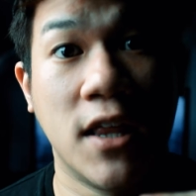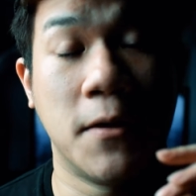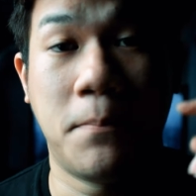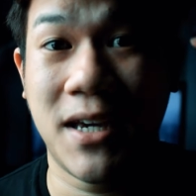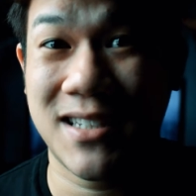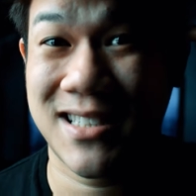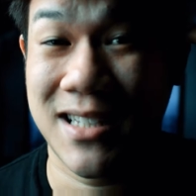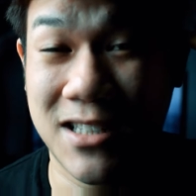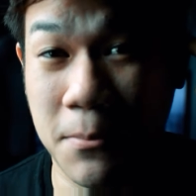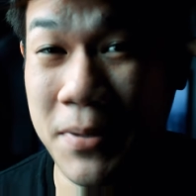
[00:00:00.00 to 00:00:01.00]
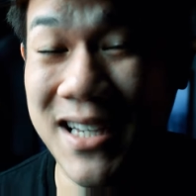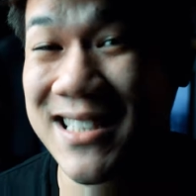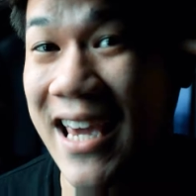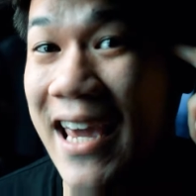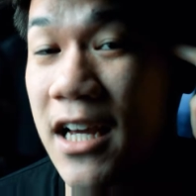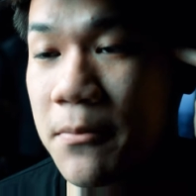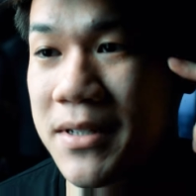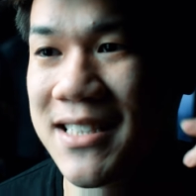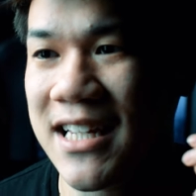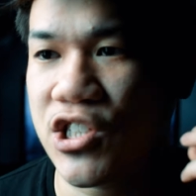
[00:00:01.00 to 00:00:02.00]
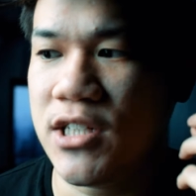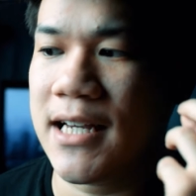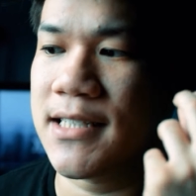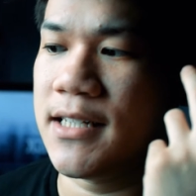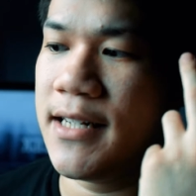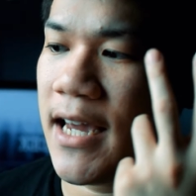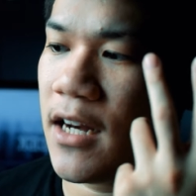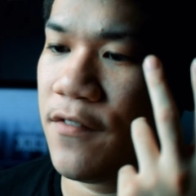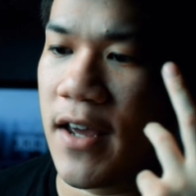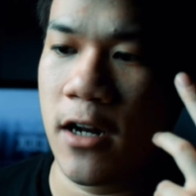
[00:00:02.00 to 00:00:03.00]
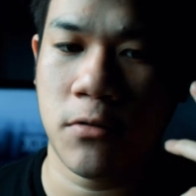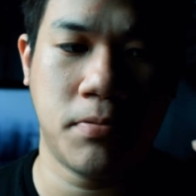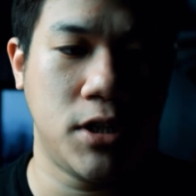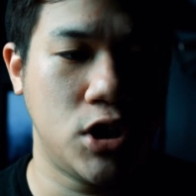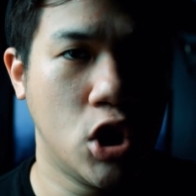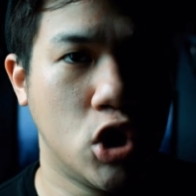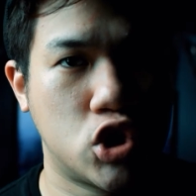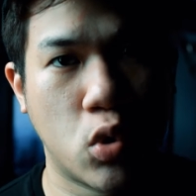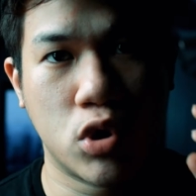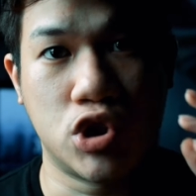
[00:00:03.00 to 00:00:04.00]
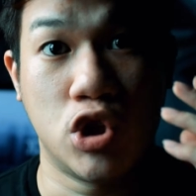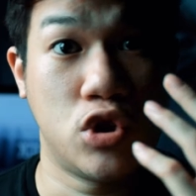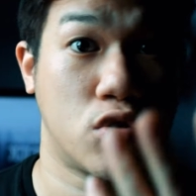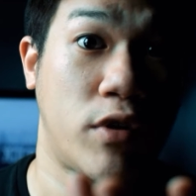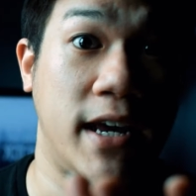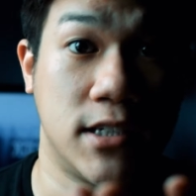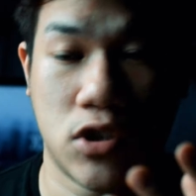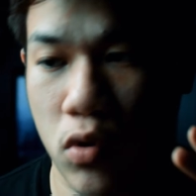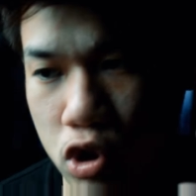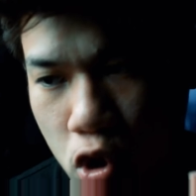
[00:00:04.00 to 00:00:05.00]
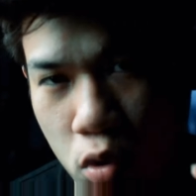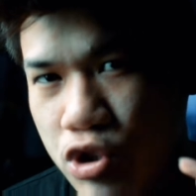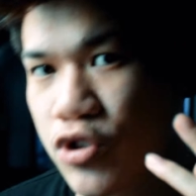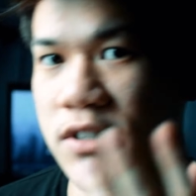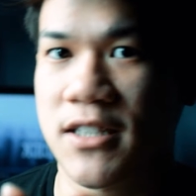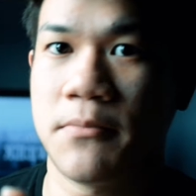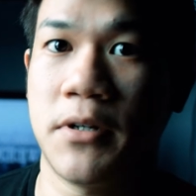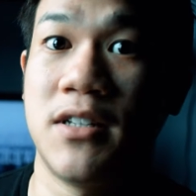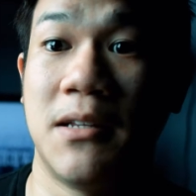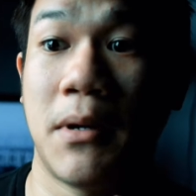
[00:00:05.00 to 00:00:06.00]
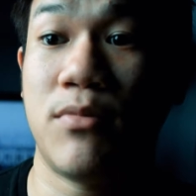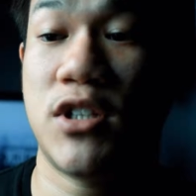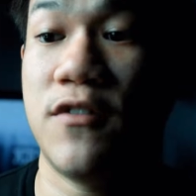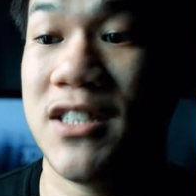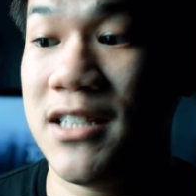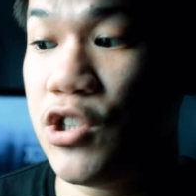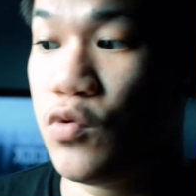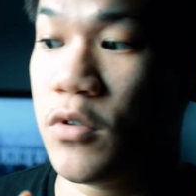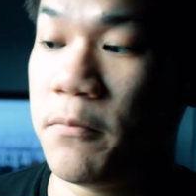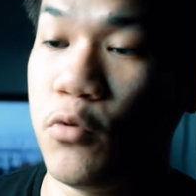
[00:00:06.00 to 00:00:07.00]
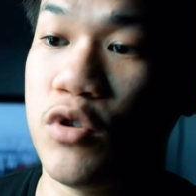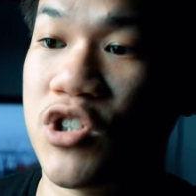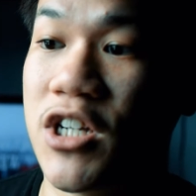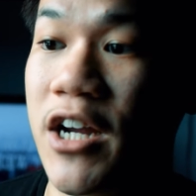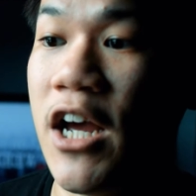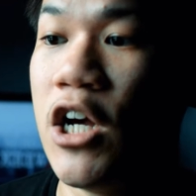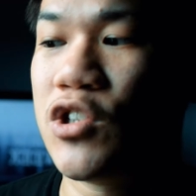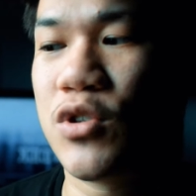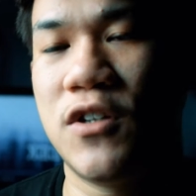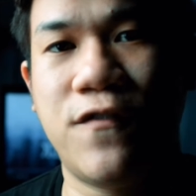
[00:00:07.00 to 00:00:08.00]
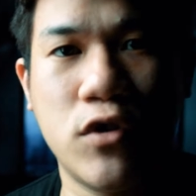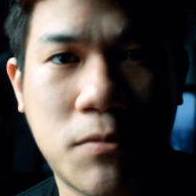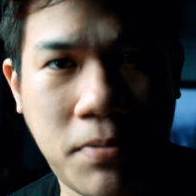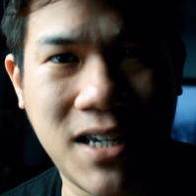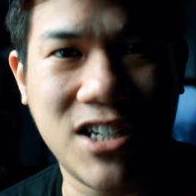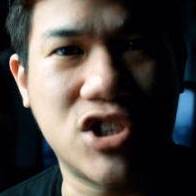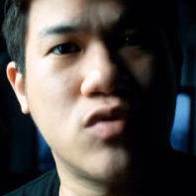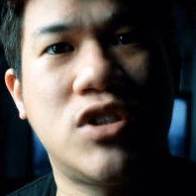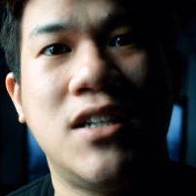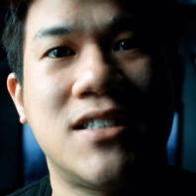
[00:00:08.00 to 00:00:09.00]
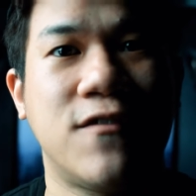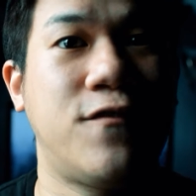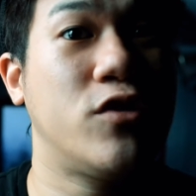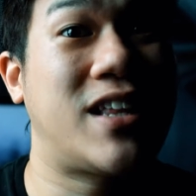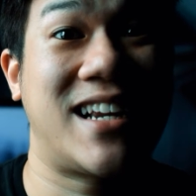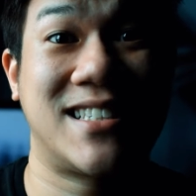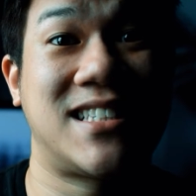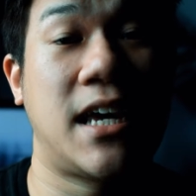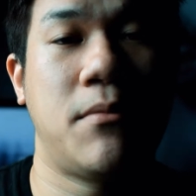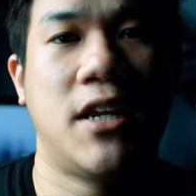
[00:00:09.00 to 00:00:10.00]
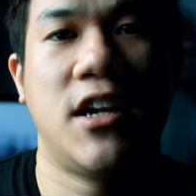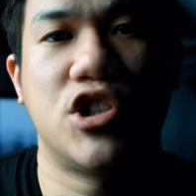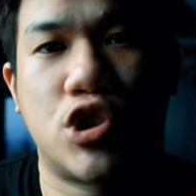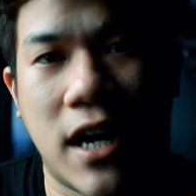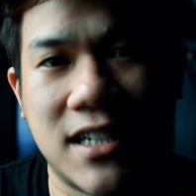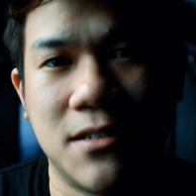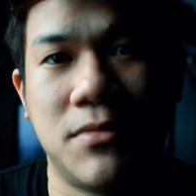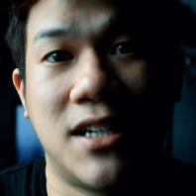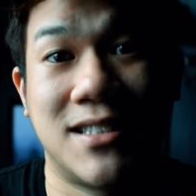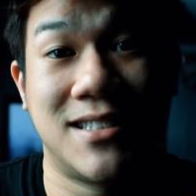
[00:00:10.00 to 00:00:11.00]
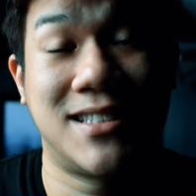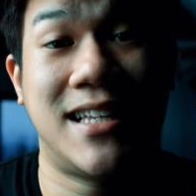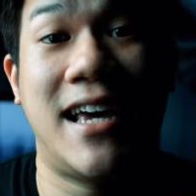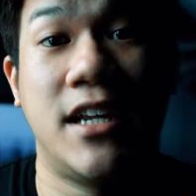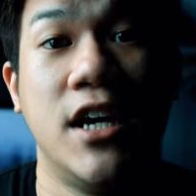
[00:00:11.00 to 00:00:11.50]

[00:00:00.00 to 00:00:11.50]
the biggest hang up is that she has a negative NLP towards your race or towards your disability. Maybe she sees you in a wheelchair, so she feels pity, so she doesn't feel that excitement and attraction, because instead